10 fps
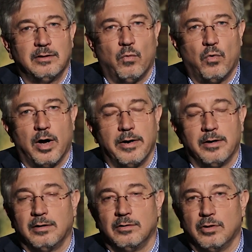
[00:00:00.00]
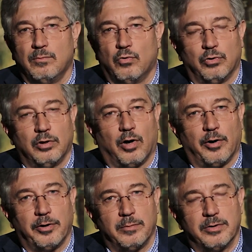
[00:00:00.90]
won the moral
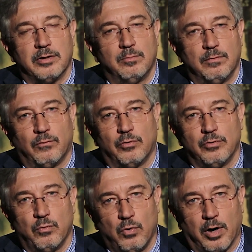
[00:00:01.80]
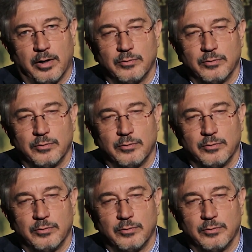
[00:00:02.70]
argument before the war.